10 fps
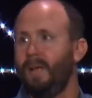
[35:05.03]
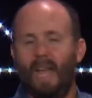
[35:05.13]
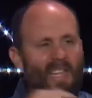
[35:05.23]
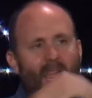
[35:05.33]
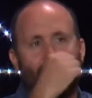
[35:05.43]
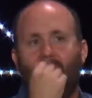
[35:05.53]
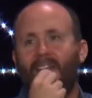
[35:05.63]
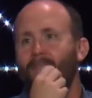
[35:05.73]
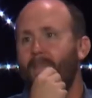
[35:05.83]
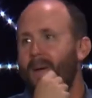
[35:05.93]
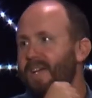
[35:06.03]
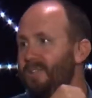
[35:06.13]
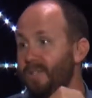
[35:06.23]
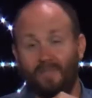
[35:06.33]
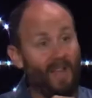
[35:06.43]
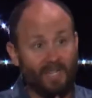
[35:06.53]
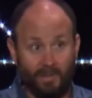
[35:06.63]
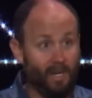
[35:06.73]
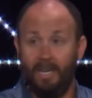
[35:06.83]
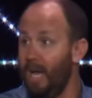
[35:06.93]
I can't believe my pastor has a flat
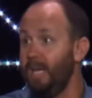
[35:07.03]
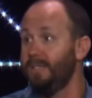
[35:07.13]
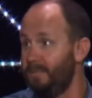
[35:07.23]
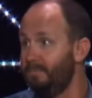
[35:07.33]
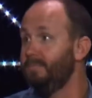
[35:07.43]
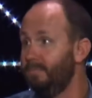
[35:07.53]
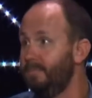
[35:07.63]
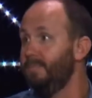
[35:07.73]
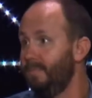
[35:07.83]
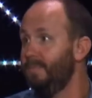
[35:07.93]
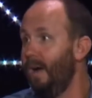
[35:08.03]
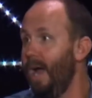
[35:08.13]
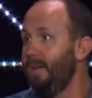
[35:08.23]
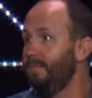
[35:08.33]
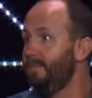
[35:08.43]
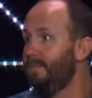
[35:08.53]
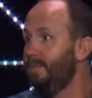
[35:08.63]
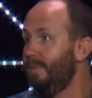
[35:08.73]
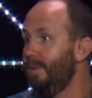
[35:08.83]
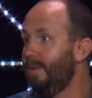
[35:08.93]
screen. He does, right?
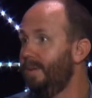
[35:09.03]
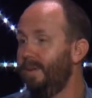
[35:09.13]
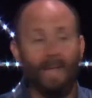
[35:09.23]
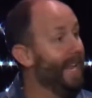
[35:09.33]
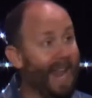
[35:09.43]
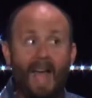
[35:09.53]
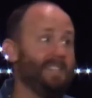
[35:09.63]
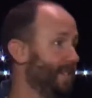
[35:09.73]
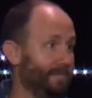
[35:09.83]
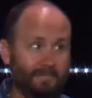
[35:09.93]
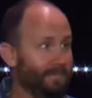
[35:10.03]
And he likes it.